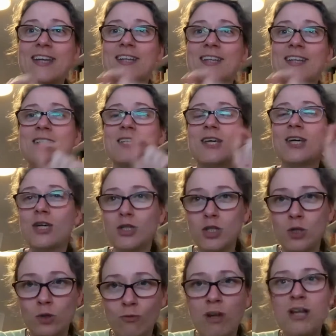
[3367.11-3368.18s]
to the
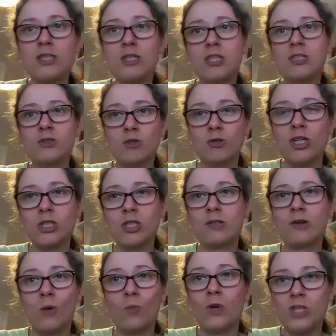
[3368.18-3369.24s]
religious tradition on
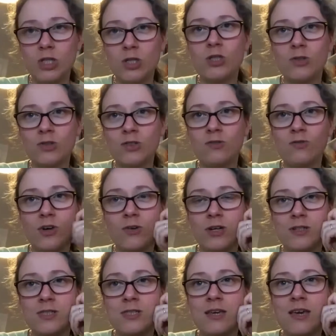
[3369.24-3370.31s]
which you choose to focus.